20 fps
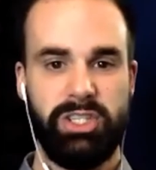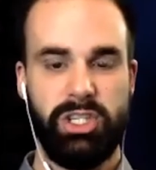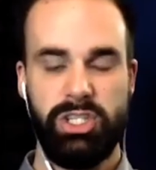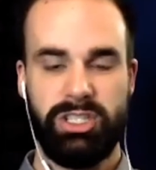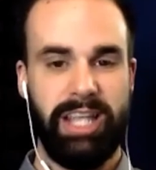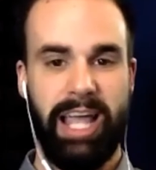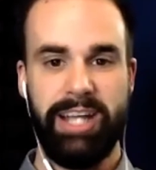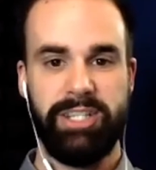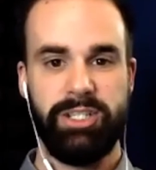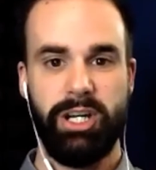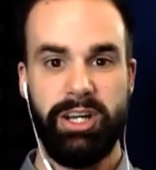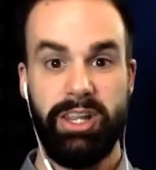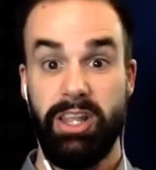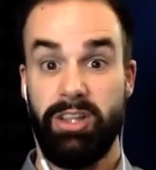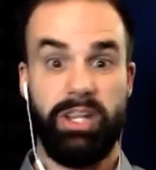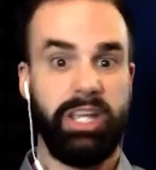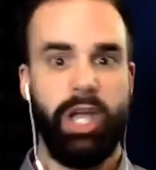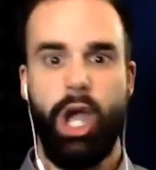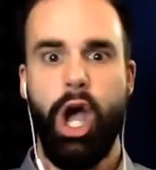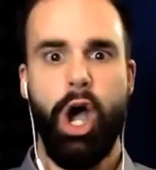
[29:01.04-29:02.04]
just latch onto
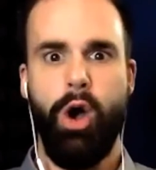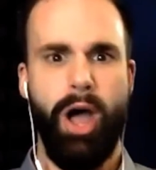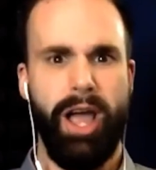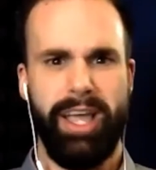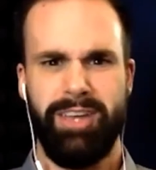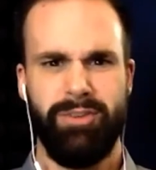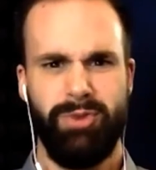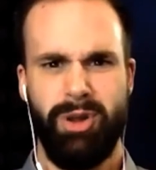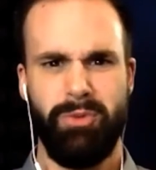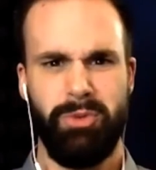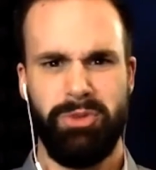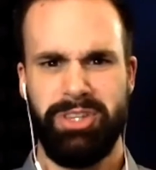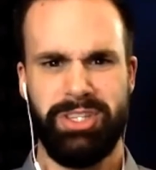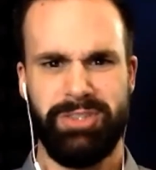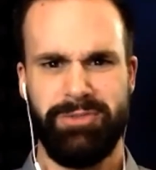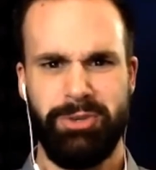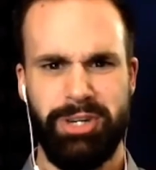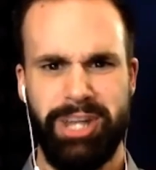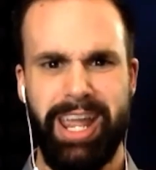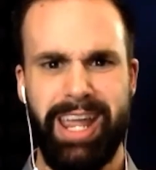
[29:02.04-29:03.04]
that, like, oh, I can run with this
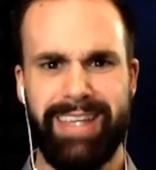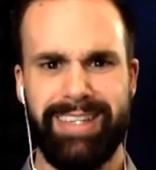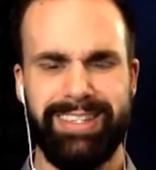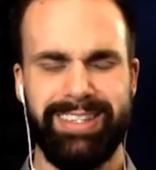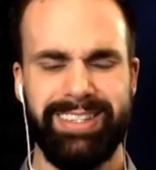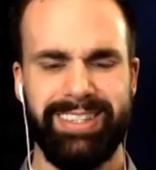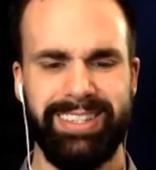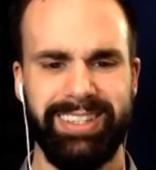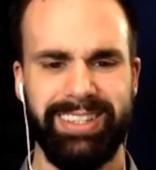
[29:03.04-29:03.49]
for days.